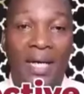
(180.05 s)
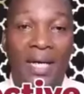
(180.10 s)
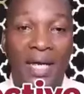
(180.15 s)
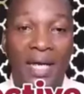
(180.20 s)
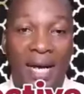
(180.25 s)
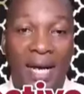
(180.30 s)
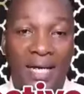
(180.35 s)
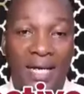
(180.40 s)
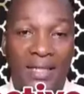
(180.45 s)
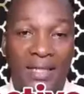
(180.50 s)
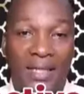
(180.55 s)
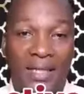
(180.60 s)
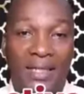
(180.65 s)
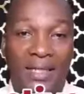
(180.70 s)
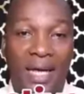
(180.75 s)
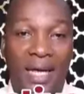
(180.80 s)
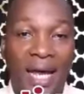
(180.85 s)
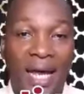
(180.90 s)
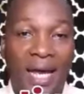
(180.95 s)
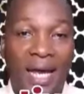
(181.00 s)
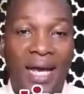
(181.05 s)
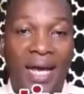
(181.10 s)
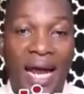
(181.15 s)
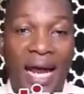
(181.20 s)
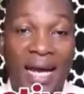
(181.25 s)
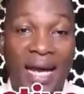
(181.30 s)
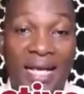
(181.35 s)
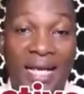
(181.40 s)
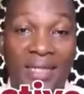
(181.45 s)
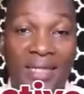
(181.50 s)
realize that
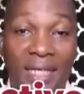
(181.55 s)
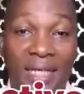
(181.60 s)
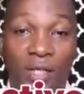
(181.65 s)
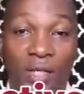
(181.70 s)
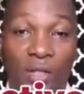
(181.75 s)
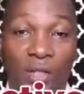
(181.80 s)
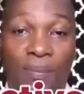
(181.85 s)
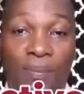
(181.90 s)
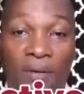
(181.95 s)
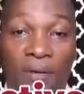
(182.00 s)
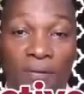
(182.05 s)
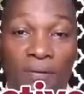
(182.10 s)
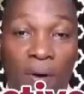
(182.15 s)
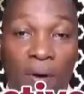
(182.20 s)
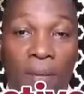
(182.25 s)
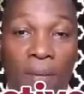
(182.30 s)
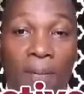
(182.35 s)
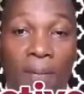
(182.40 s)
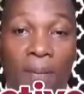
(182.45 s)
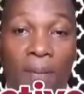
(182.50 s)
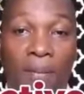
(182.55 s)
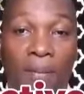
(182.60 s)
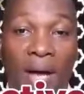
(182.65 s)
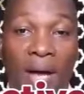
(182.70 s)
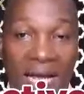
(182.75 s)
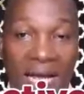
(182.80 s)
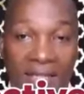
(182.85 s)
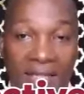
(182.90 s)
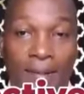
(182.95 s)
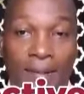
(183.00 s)
learners did not perform
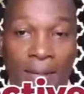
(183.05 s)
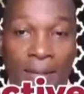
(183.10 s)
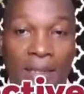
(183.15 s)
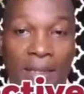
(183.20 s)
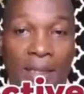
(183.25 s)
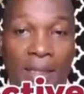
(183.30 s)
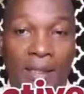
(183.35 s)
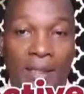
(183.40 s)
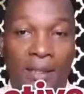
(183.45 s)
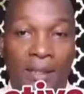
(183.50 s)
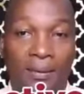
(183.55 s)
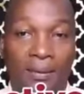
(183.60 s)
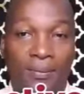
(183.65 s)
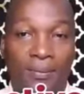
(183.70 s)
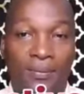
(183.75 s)
as expected.